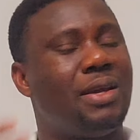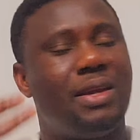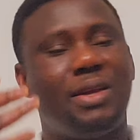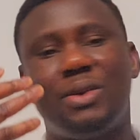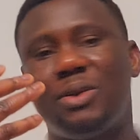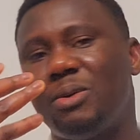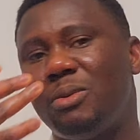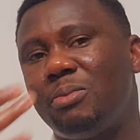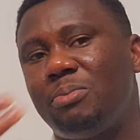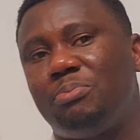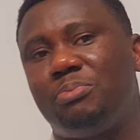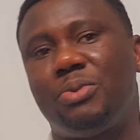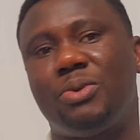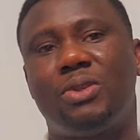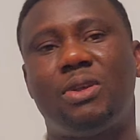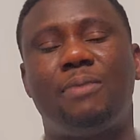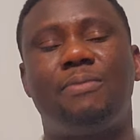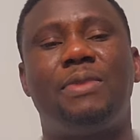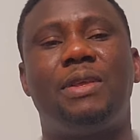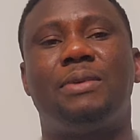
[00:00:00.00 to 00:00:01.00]
you know,
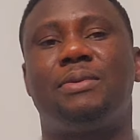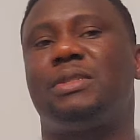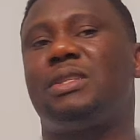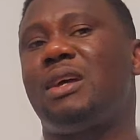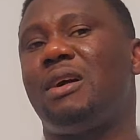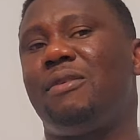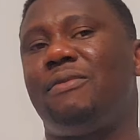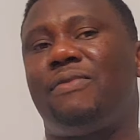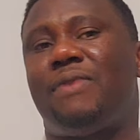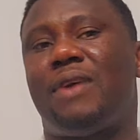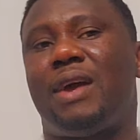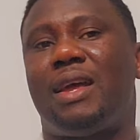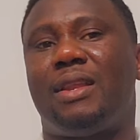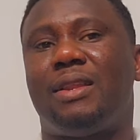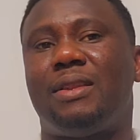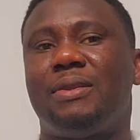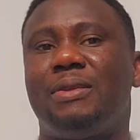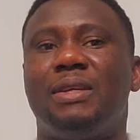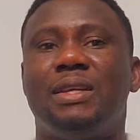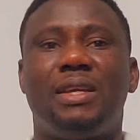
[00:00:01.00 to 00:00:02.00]
put up themselves
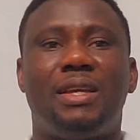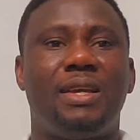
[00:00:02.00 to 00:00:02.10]
and,